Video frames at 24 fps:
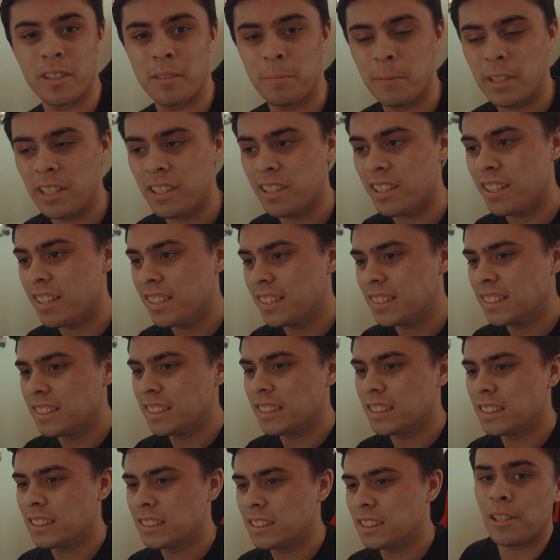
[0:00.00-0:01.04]
than me.
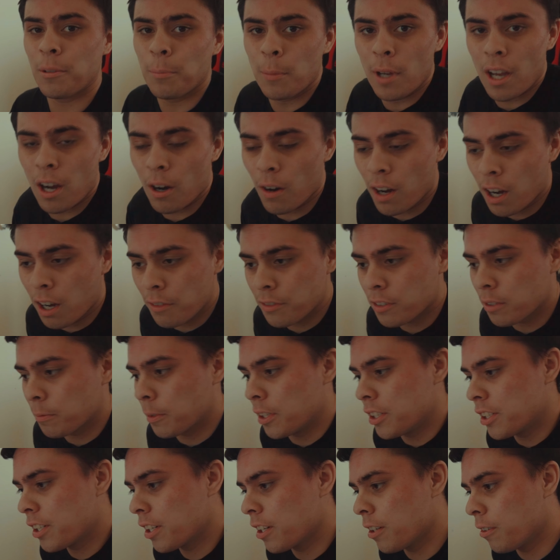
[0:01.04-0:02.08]
Somehow, after my
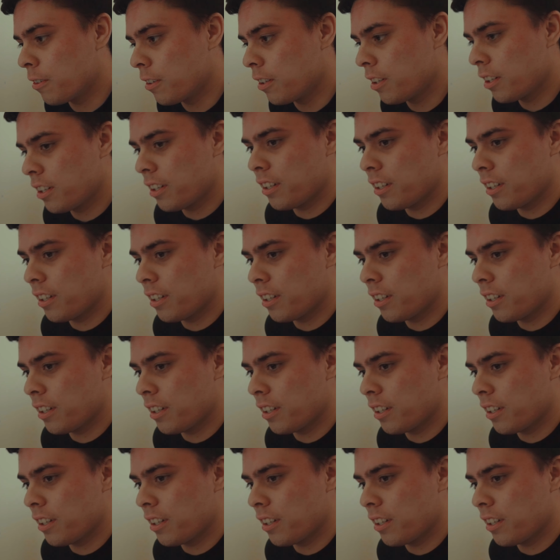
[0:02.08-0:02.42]
shower,